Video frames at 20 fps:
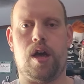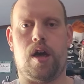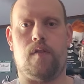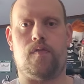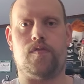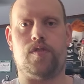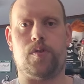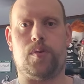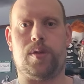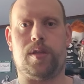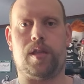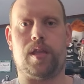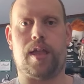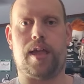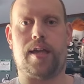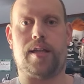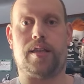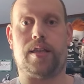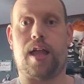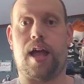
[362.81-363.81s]
of doing,
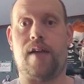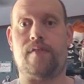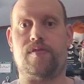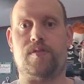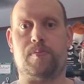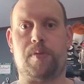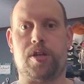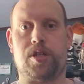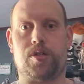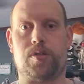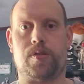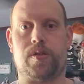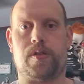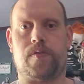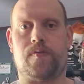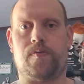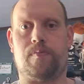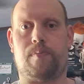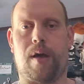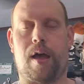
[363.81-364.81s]
like, live specials
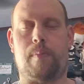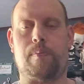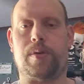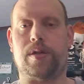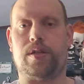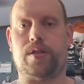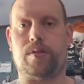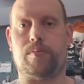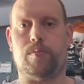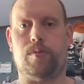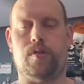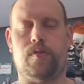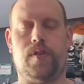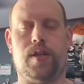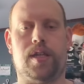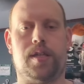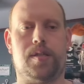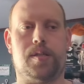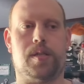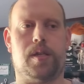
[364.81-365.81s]
of popular
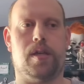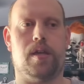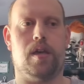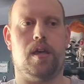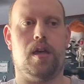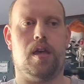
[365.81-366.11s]
movies,